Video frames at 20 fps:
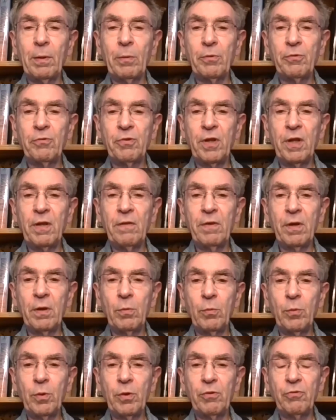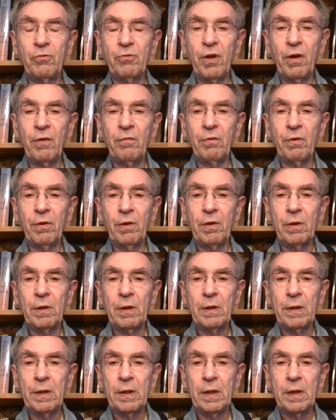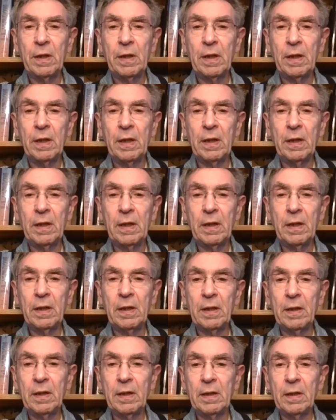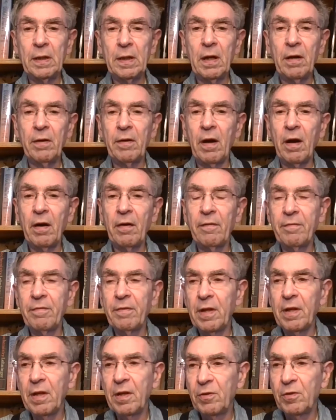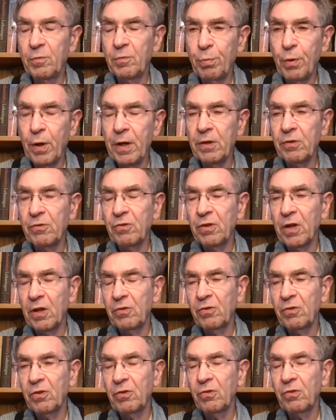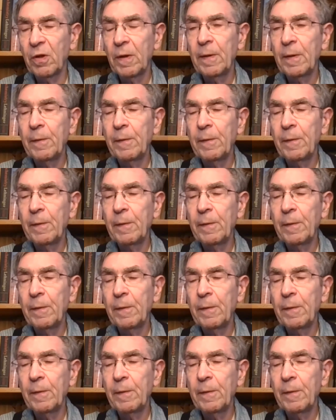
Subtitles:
receive it with several of his predecessors